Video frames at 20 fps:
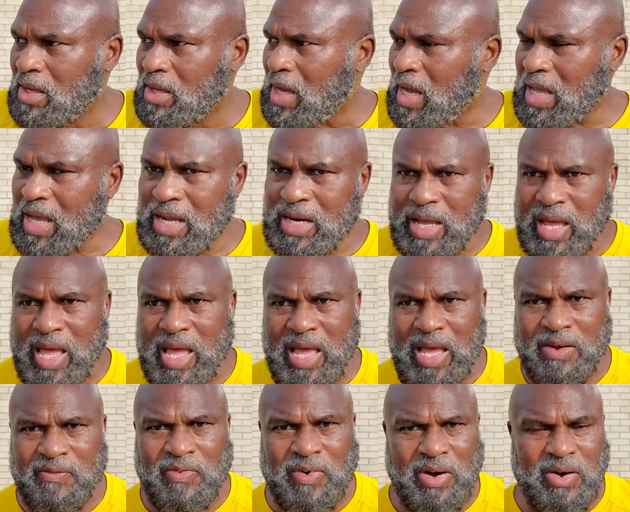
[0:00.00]
i got a
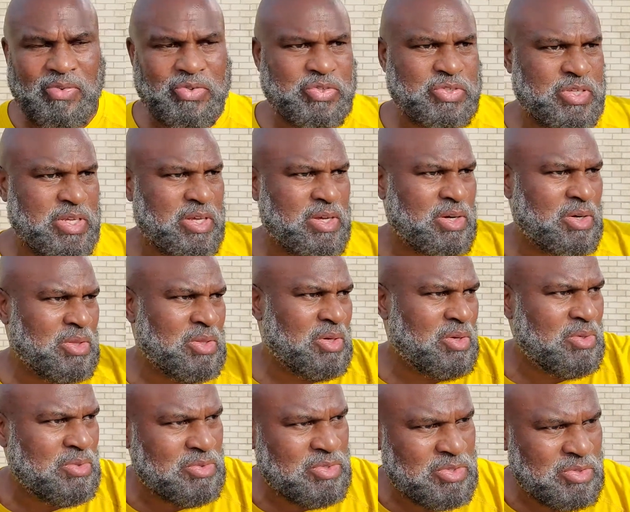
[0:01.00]
half off sale
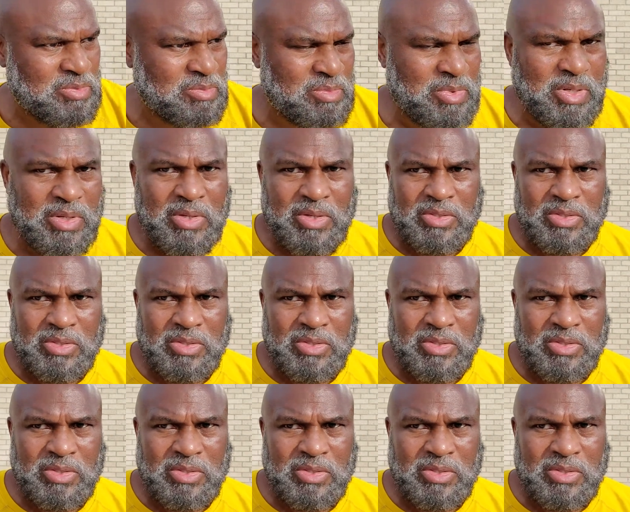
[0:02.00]
on some